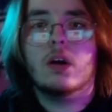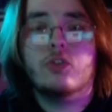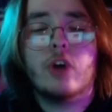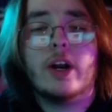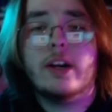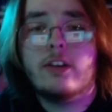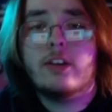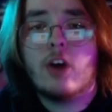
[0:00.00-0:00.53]

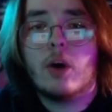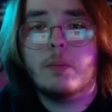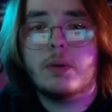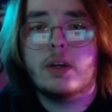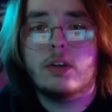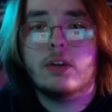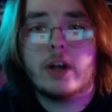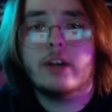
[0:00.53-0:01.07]
Try to tell
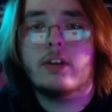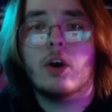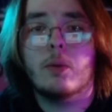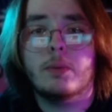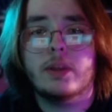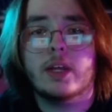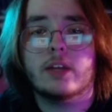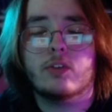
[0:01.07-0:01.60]

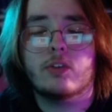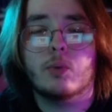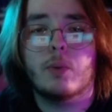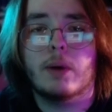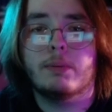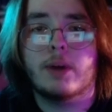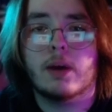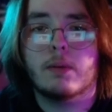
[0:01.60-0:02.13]
me that's a
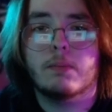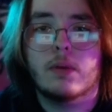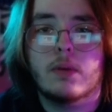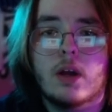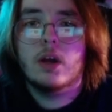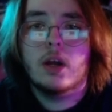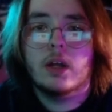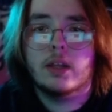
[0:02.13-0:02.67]
webcam.
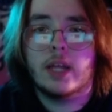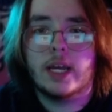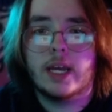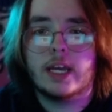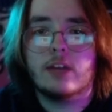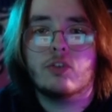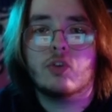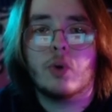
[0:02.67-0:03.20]
Like,
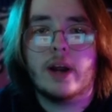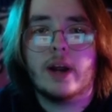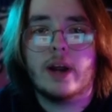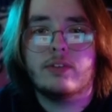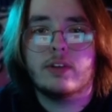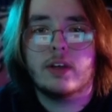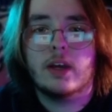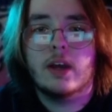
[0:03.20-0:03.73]
it's
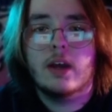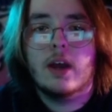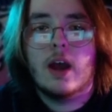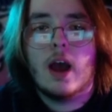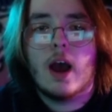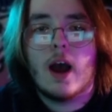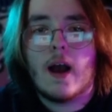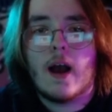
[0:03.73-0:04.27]
crazy.
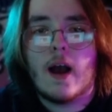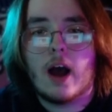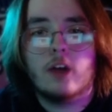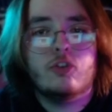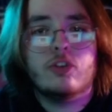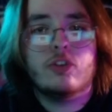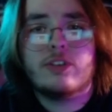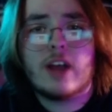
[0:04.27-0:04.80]

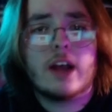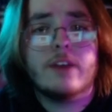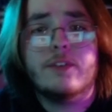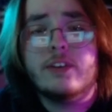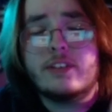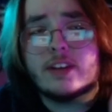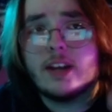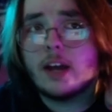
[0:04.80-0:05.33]
Just out of a
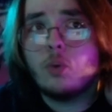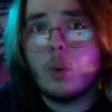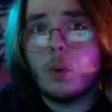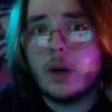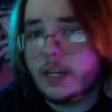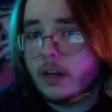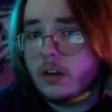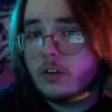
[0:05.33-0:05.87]

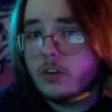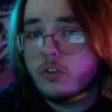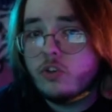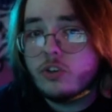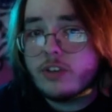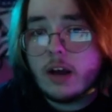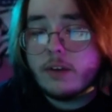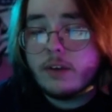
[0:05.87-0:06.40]
C920.
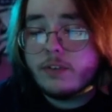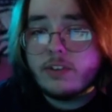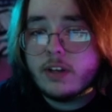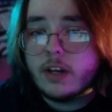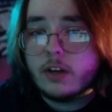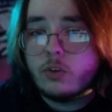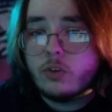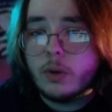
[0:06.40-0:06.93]
Just out of a
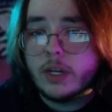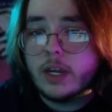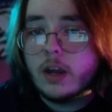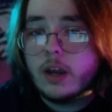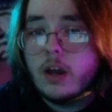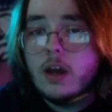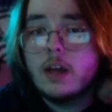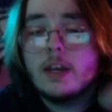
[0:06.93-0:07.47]
C920.
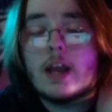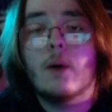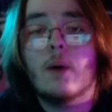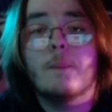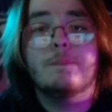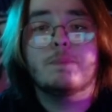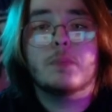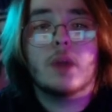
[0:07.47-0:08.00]

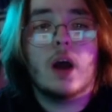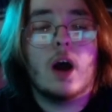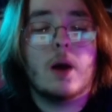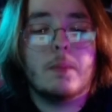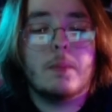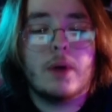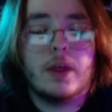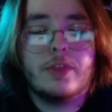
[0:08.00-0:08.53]
Now,
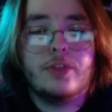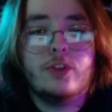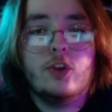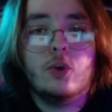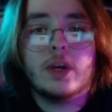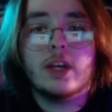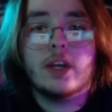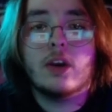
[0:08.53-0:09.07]

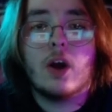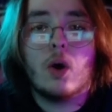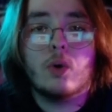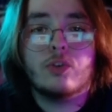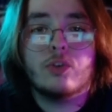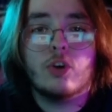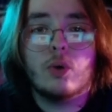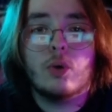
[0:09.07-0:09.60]
you can
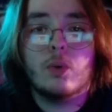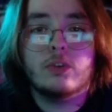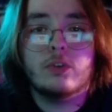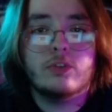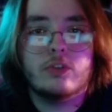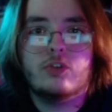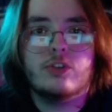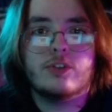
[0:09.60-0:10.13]
also
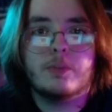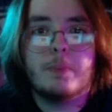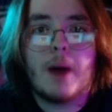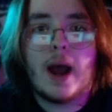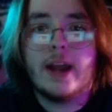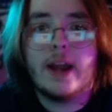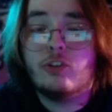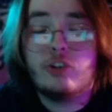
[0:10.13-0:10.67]
just
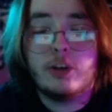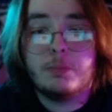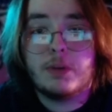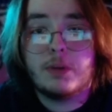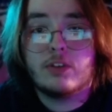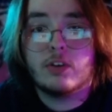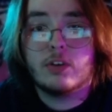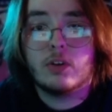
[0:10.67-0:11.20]
buy a cheap
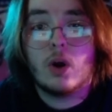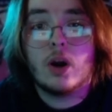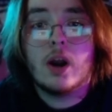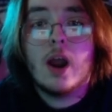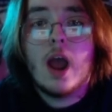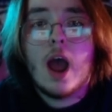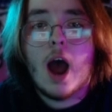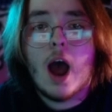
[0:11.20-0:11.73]

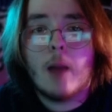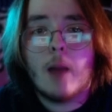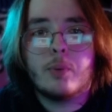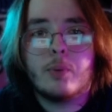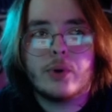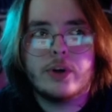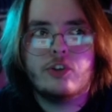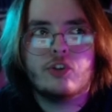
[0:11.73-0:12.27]
DSLR. I'm
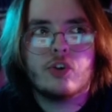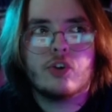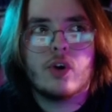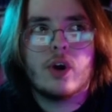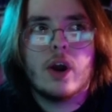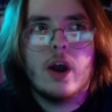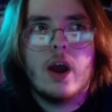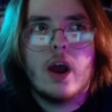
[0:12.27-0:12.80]
pretty
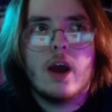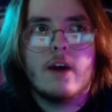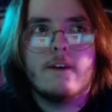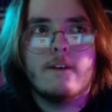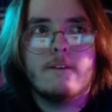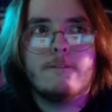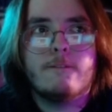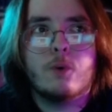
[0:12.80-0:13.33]
sure
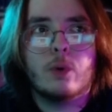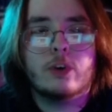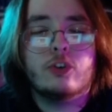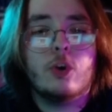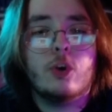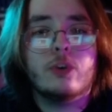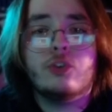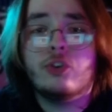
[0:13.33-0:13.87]
for
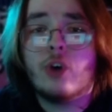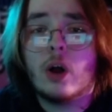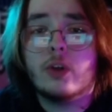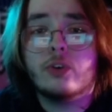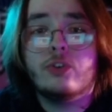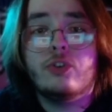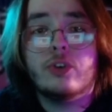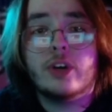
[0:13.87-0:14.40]

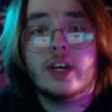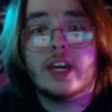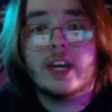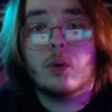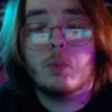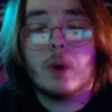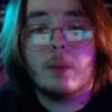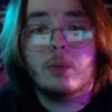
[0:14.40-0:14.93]
$200 you could
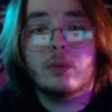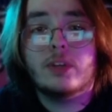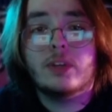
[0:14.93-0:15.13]
get a Rebel